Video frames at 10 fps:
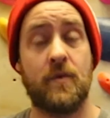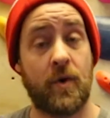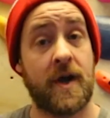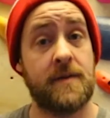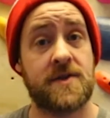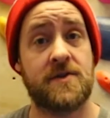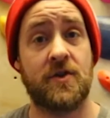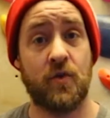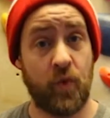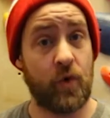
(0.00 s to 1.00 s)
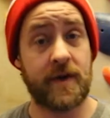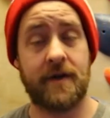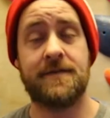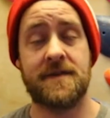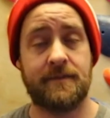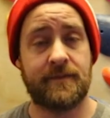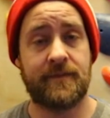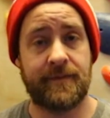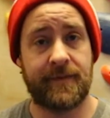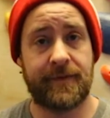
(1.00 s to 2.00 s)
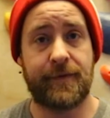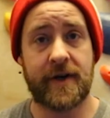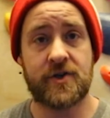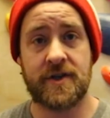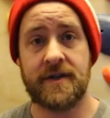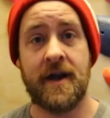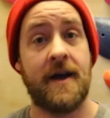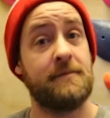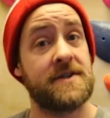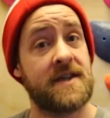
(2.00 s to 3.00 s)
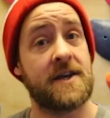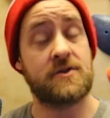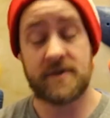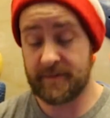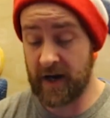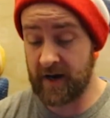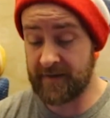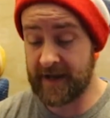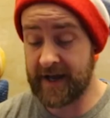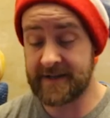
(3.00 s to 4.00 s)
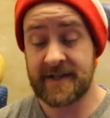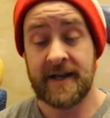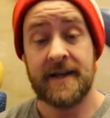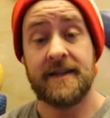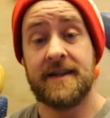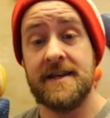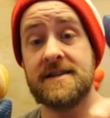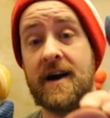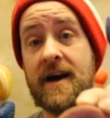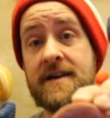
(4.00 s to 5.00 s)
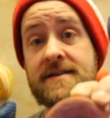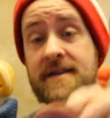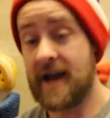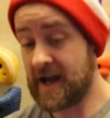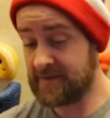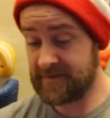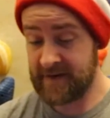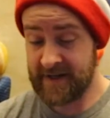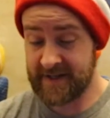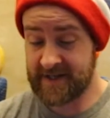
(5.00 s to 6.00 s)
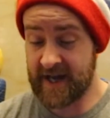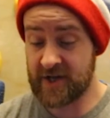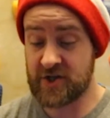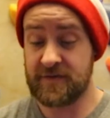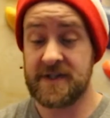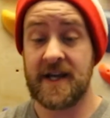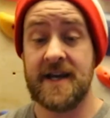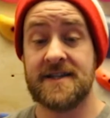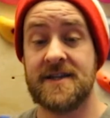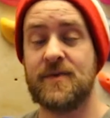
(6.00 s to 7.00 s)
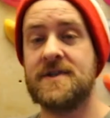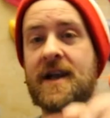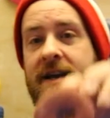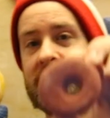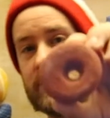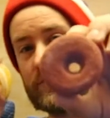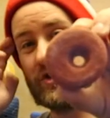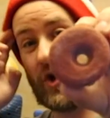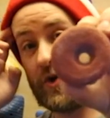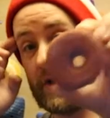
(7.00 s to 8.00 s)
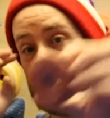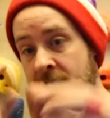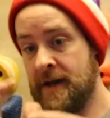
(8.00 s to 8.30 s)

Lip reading: and what keeps us on the wall. You know, obviously friction, but texture is part of that. And these guys have texture for days. This one's like a little doorknob,